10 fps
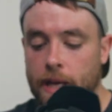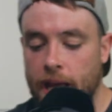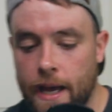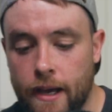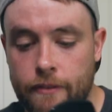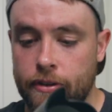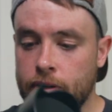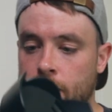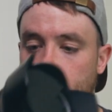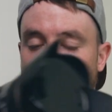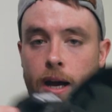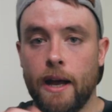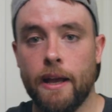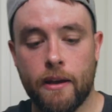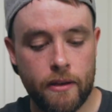we have
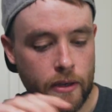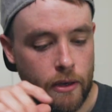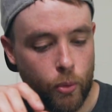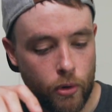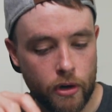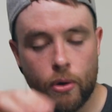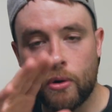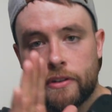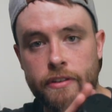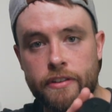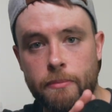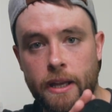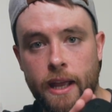my workhorse. This is my